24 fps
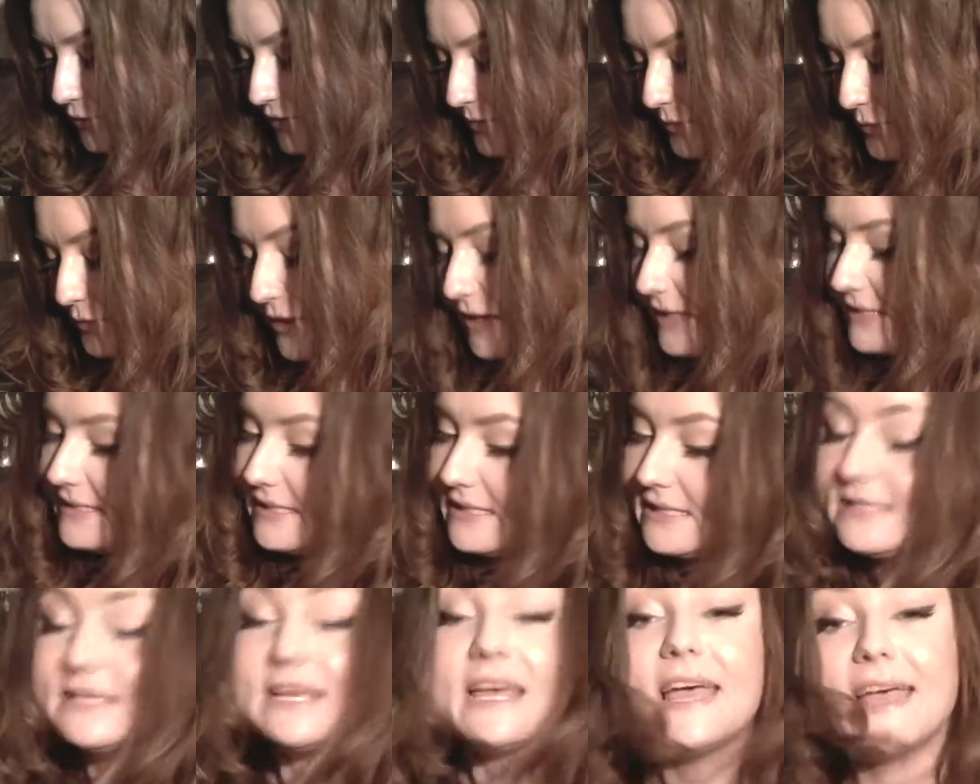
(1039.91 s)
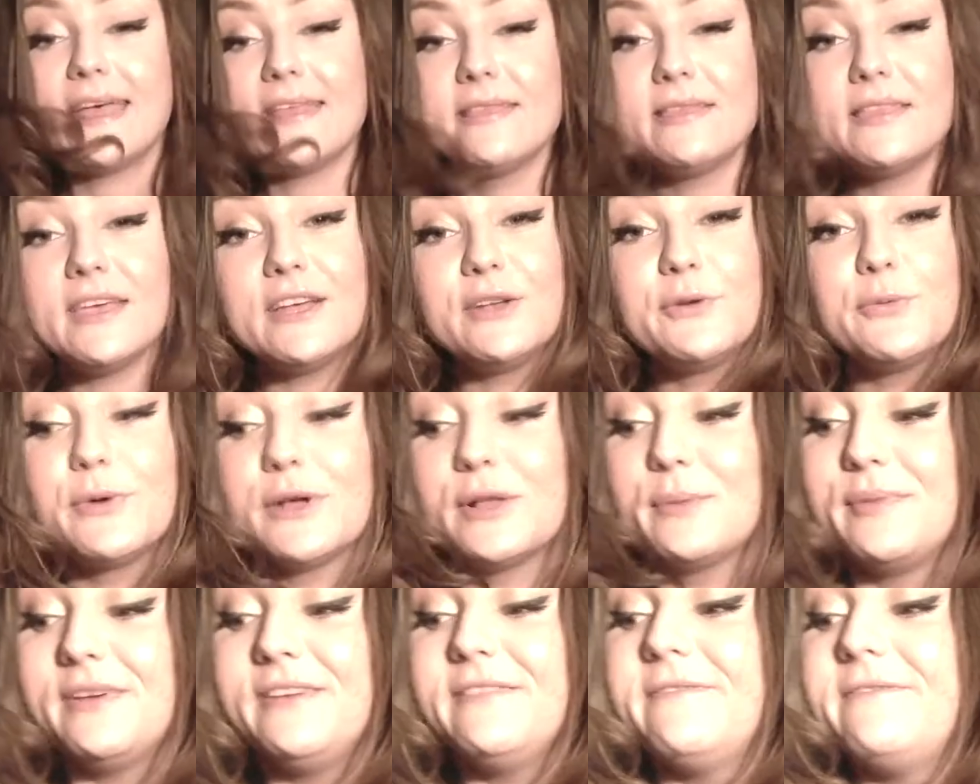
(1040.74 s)
repress it and it will
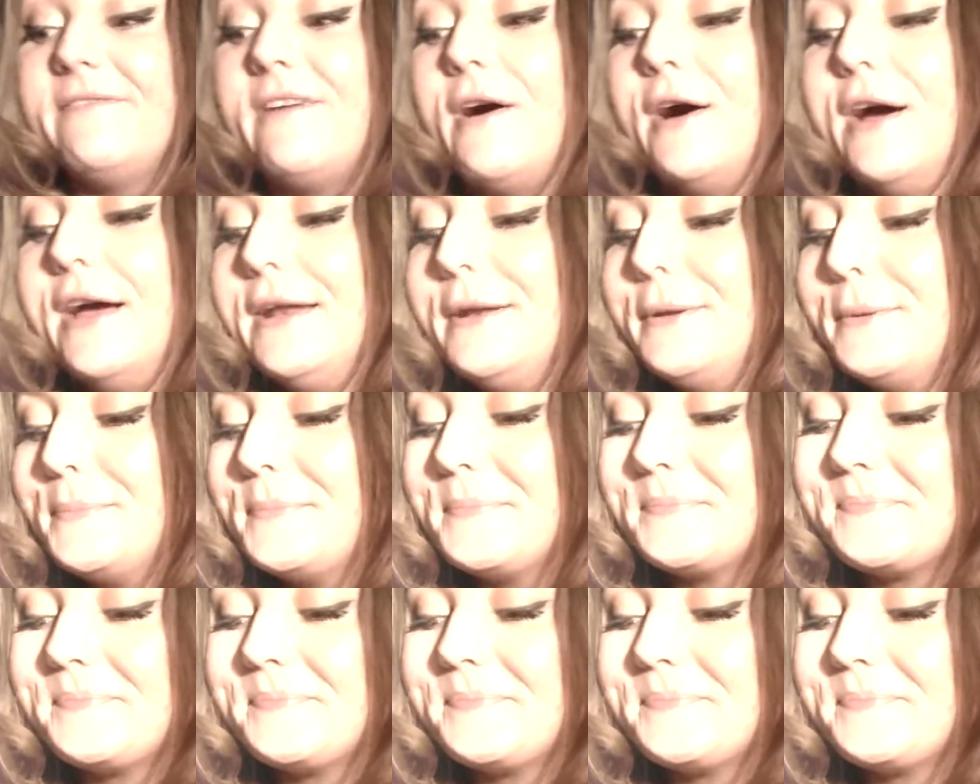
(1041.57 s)
be fine.